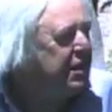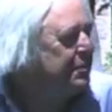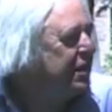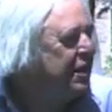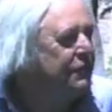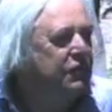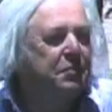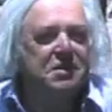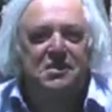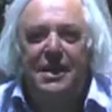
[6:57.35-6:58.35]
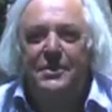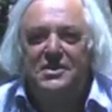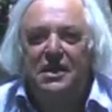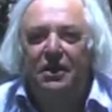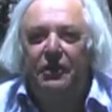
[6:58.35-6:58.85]
coming up from the
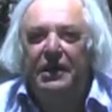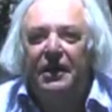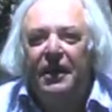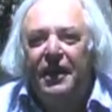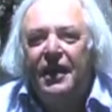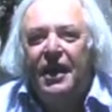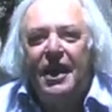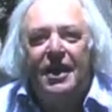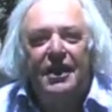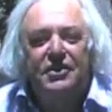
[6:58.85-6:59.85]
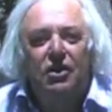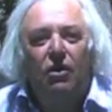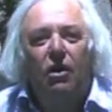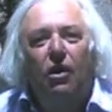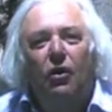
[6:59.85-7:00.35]
cemetery?" And I'd
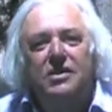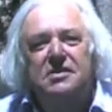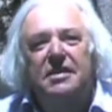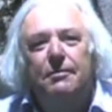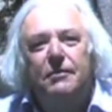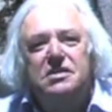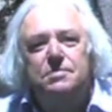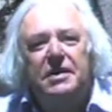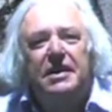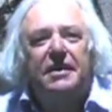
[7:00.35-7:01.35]
go, "Oh, it must be a